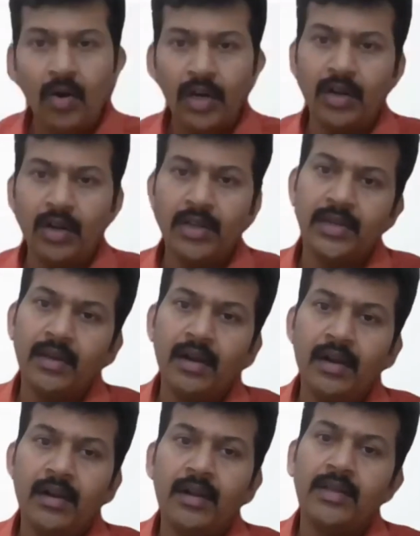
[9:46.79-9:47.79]
audiological
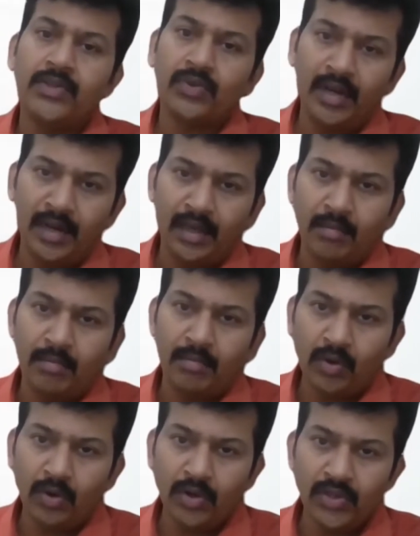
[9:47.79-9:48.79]
screening,
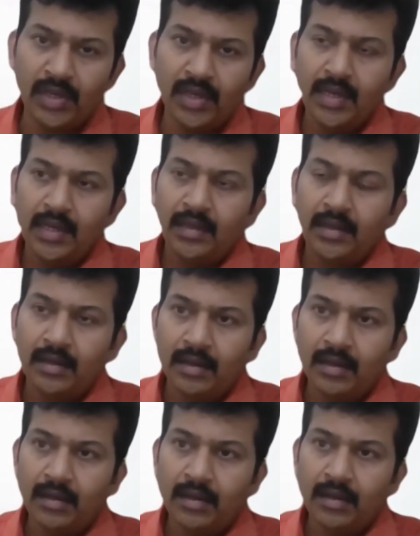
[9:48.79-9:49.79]
because
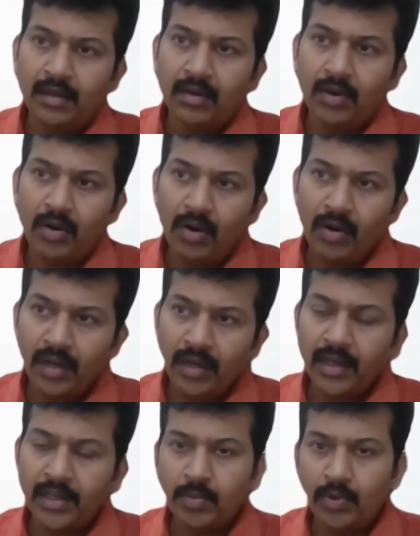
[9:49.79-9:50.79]
chronic
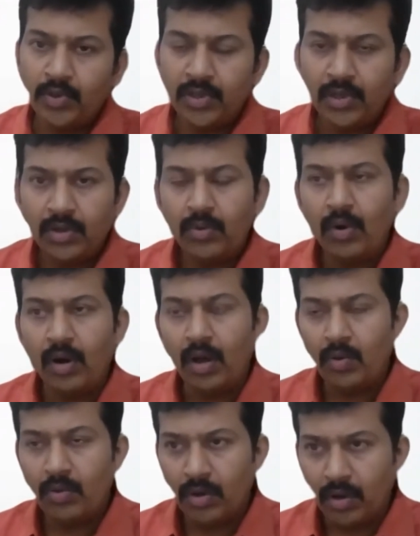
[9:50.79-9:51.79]
exposure to
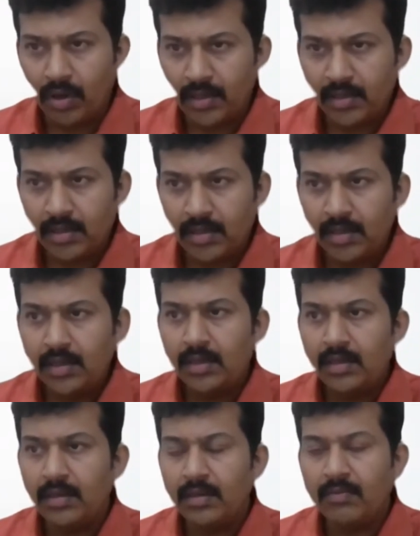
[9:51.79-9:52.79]
loud noise
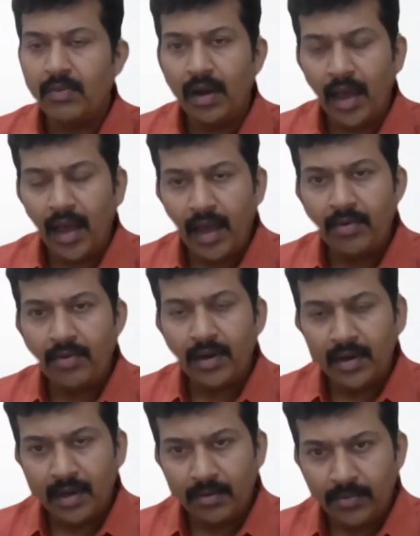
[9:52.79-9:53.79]
will have a
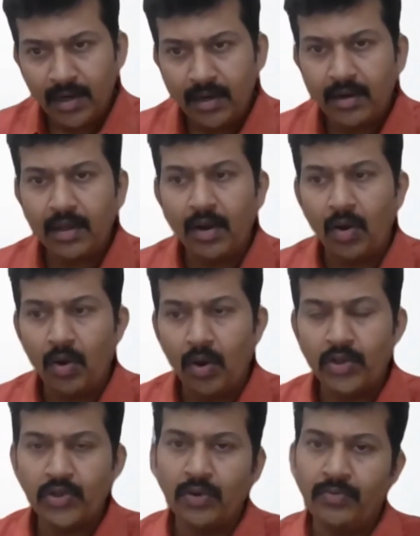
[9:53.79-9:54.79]
definite
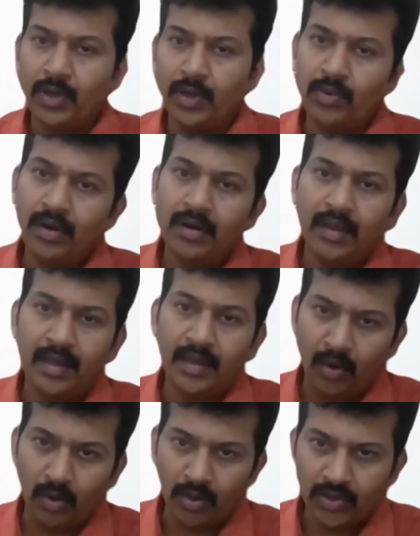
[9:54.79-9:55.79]
loss of neural
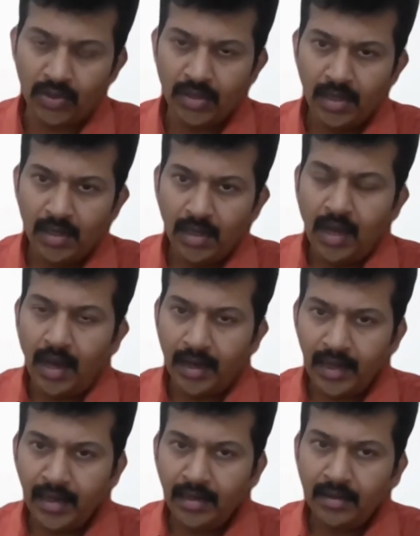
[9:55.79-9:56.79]
hearing loss.
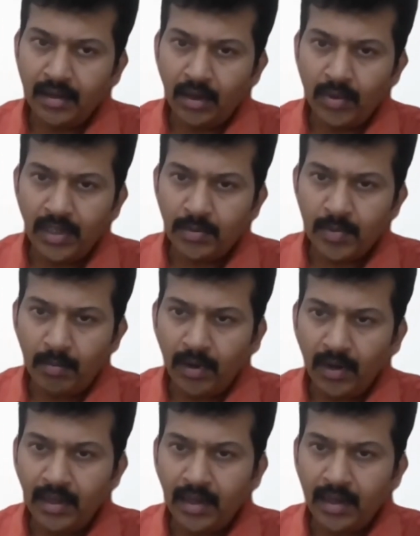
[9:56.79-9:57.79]
Again, nowadays
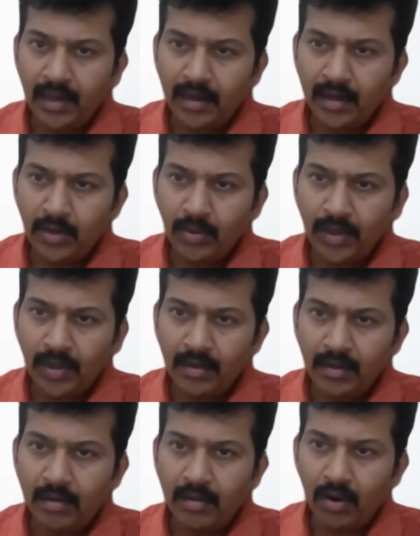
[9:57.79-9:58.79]
people they tend to hear
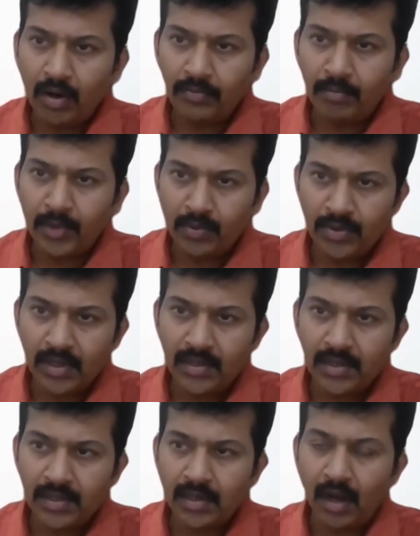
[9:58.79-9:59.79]
a lot of music,
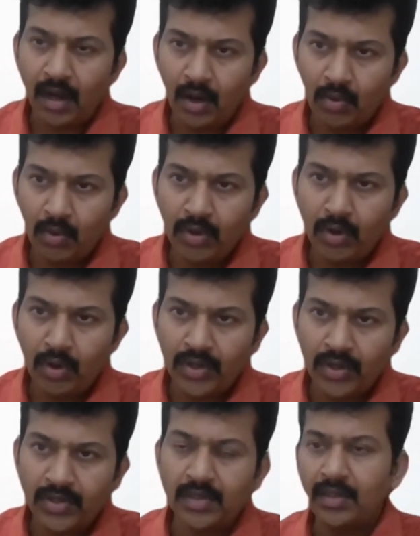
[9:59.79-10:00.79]
loud
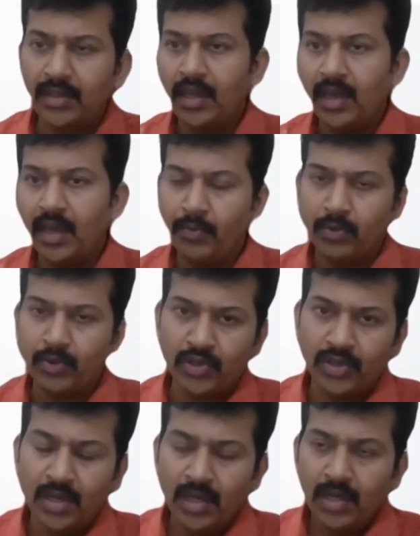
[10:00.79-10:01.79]
noise in the headphones.
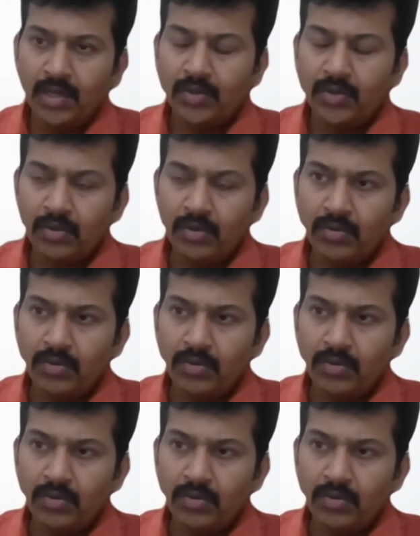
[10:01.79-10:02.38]
So